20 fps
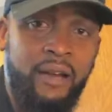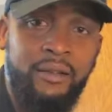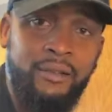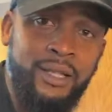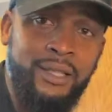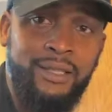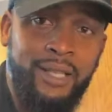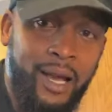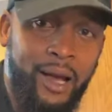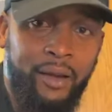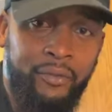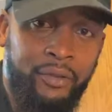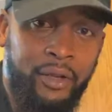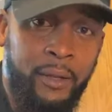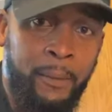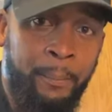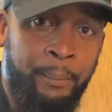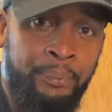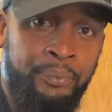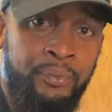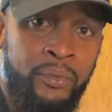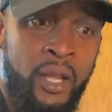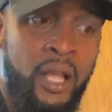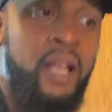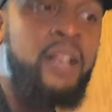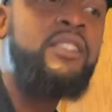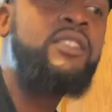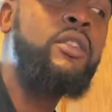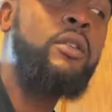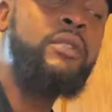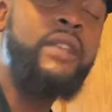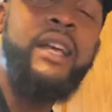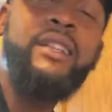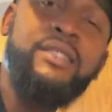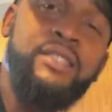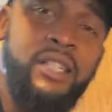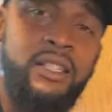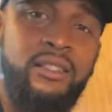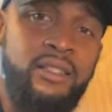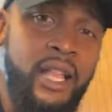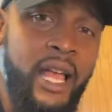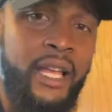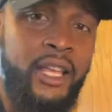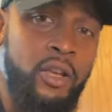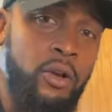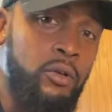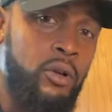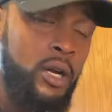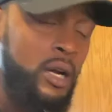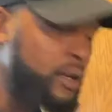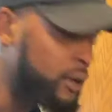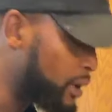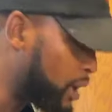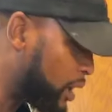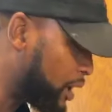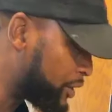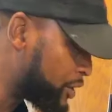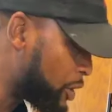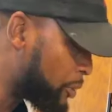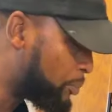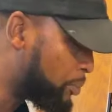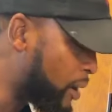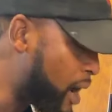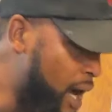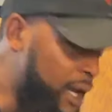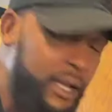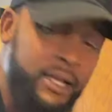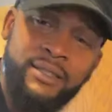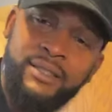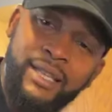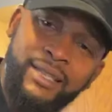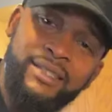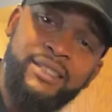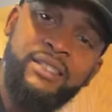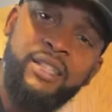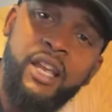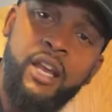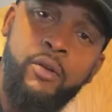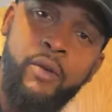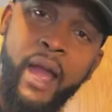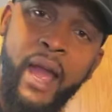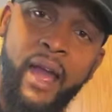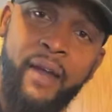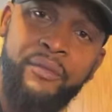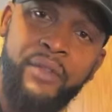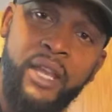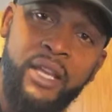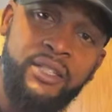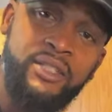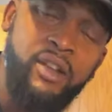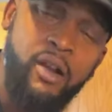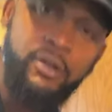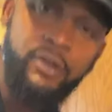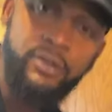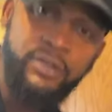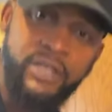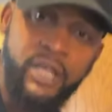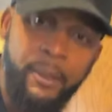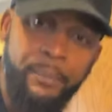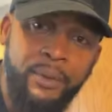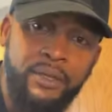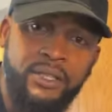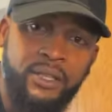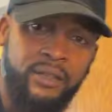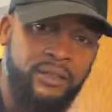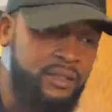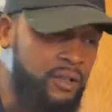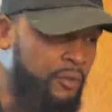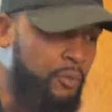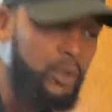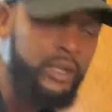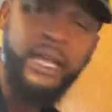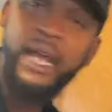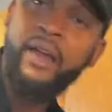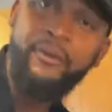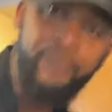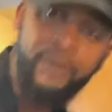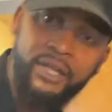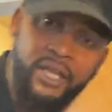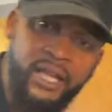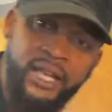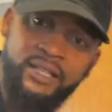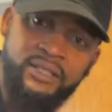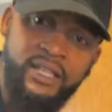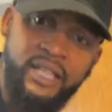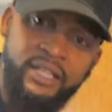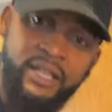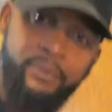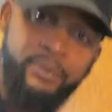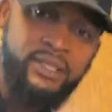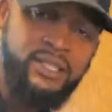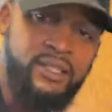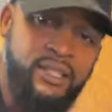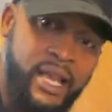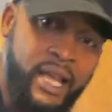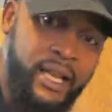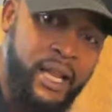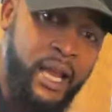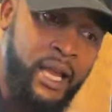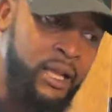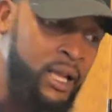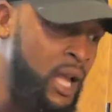of this oven. So that's just like your products. It still have the internal temperatures of whatever it is that it was set at.